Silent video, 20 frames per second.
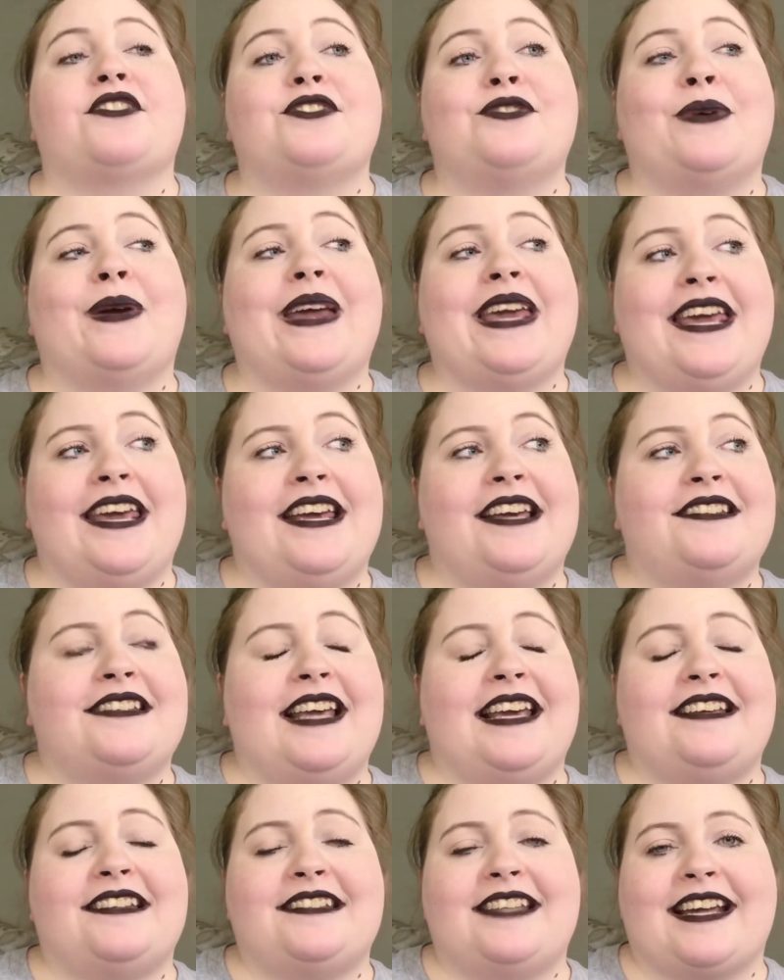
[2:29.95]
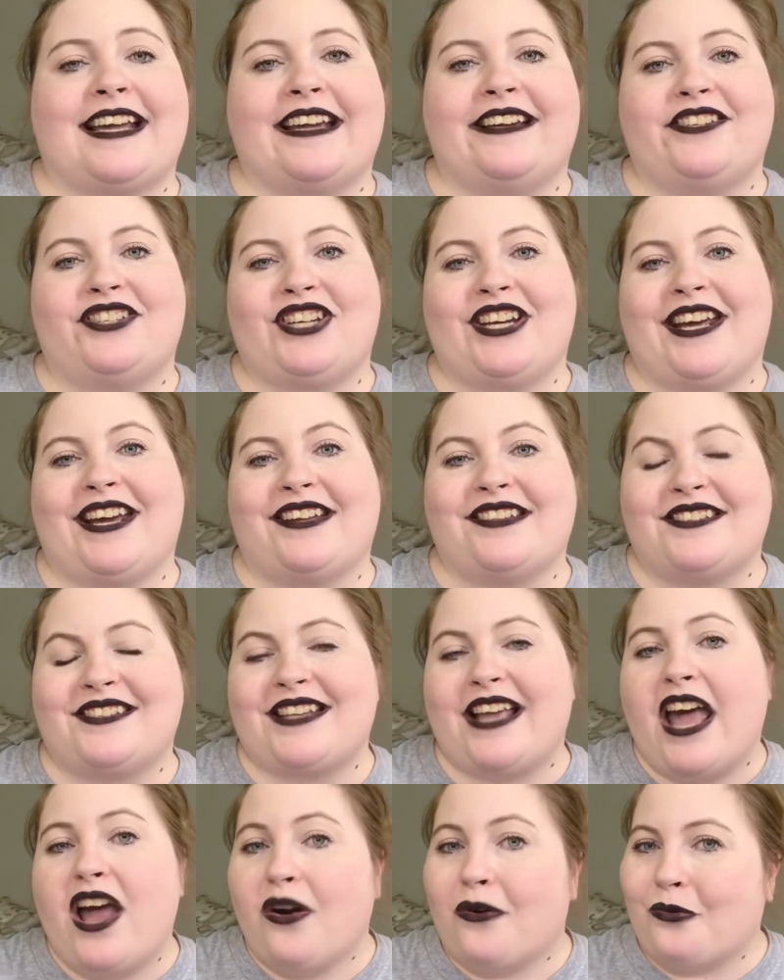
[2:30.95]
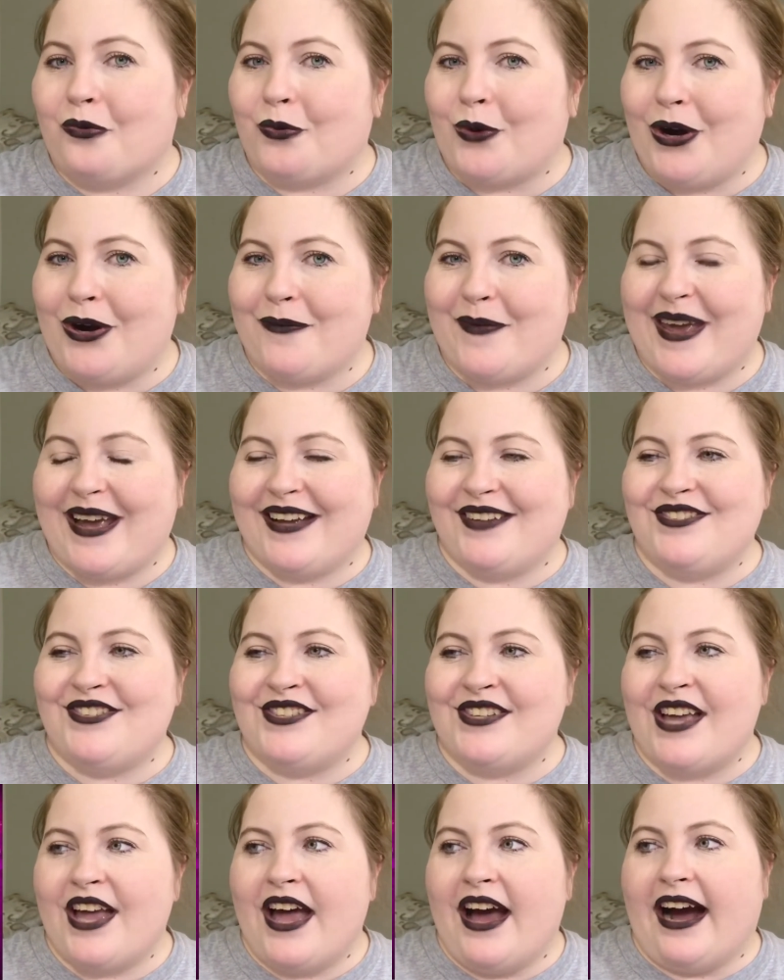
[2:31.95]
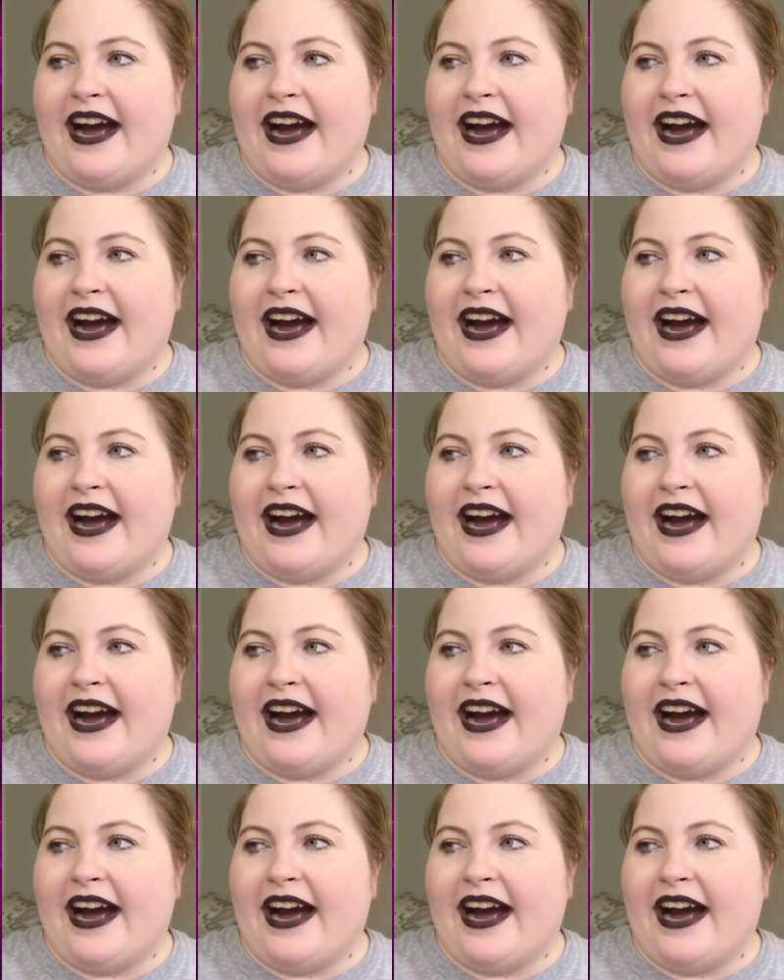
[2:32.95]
So it is a second chance romance.